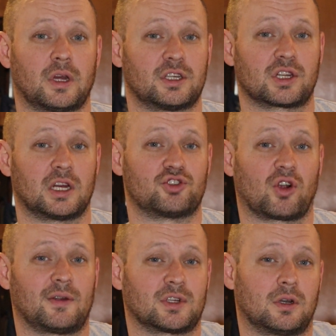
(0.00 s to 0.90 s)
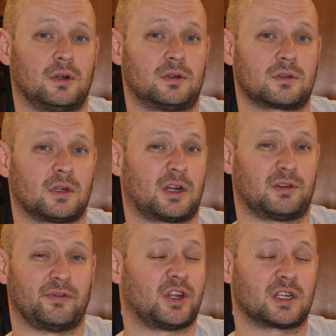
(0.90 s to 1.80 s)
And I just got to drive to Kohl's. I
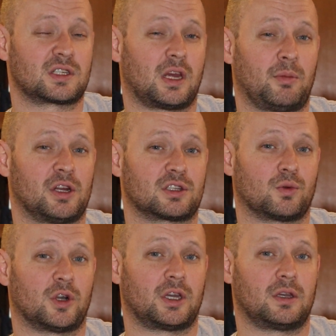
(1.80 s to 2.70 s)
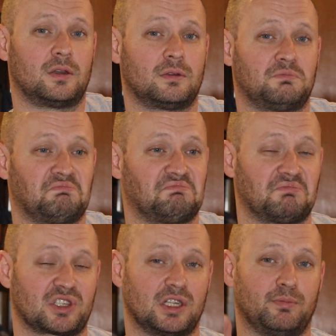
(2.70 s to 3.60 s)
don't even think it's 10 minutes away.
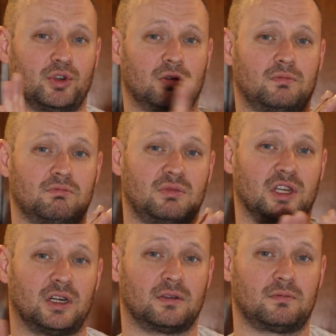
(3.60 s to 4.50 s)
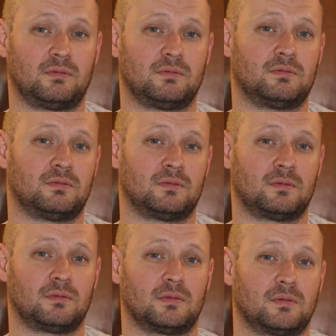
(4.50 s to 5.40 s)
Simple. Done.
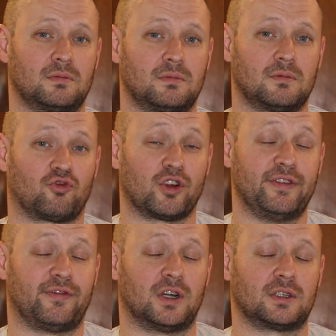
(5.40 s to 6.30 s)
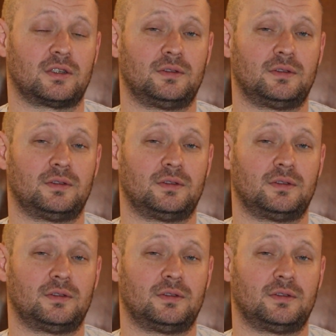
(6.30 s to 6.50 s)
Refund.